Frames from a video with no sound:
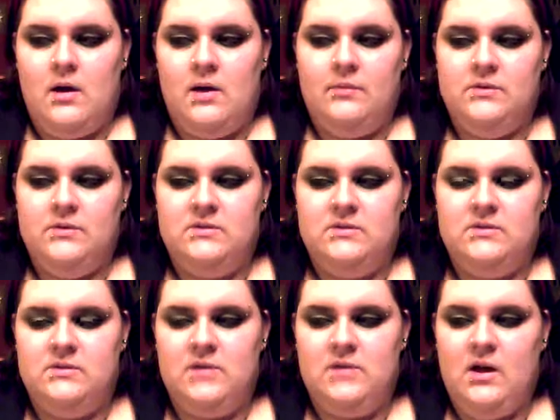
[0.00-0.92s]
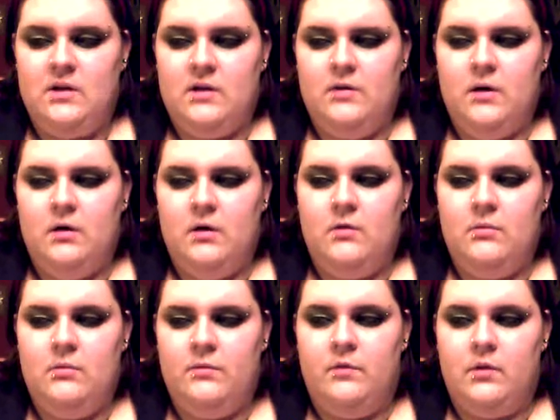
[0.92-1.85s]
I was stuck, though,
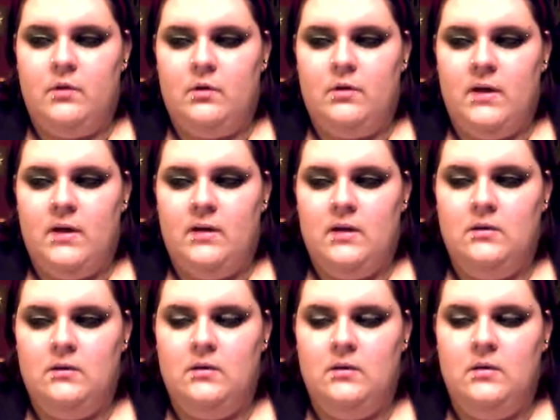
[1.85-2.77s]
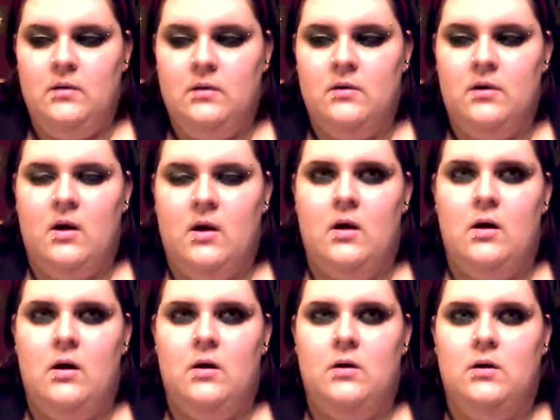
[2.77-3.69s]
before all that,
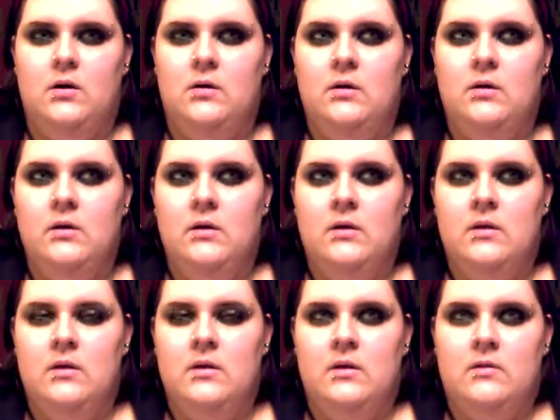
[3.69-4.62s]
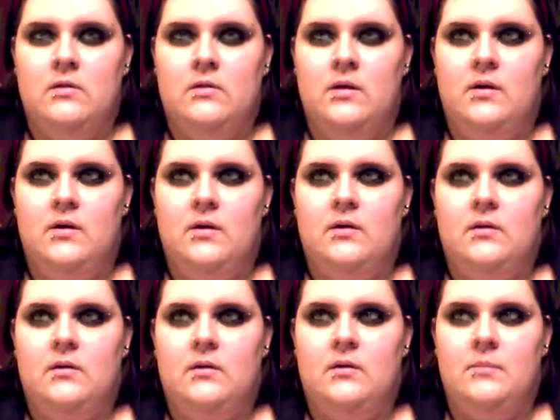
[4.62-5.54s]
on the
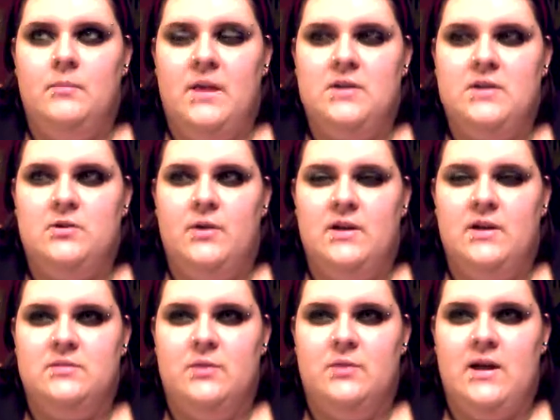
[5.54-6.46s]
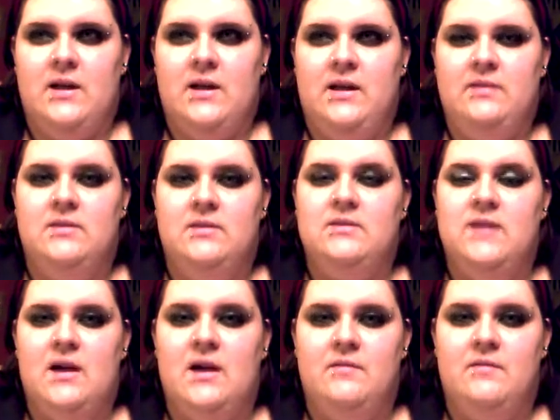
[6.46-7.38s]
mage quest where you had to get the
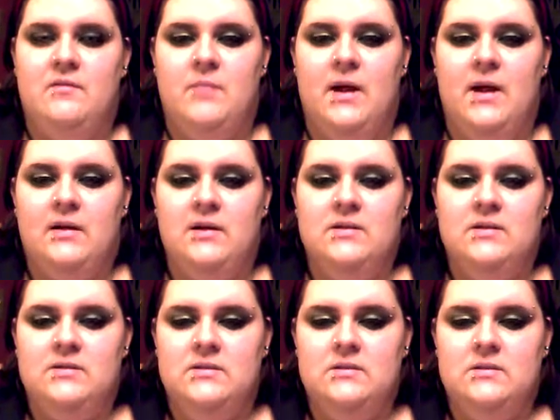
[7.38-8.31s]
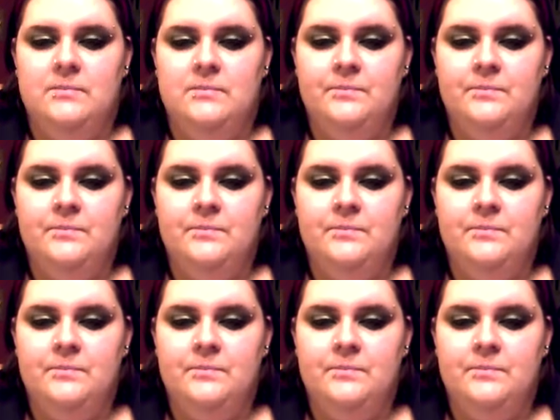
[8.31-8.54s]
Staff of Magnus,